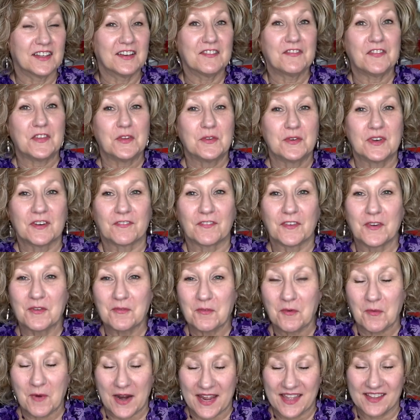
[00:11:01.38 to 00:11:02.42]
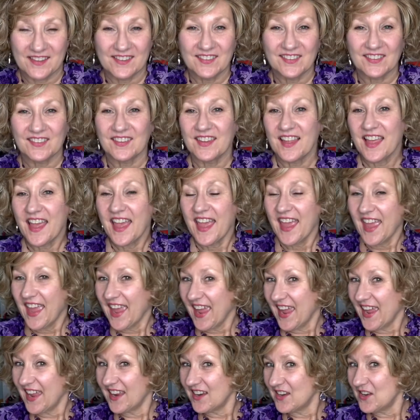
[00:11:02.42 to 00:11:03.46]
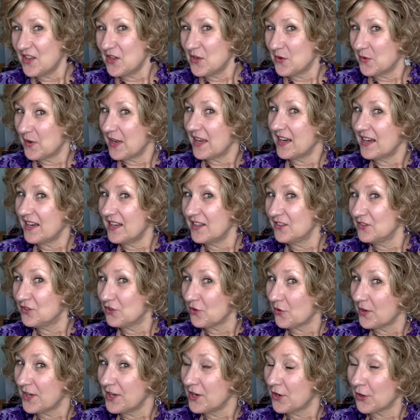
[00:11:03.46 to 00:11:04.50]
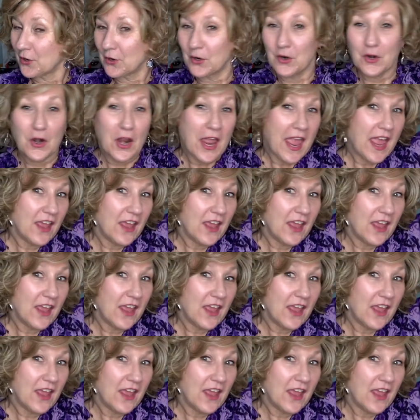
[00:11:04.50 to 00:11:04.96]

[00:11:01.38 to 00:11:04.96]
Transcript: a few different ways. And you can enjoy her.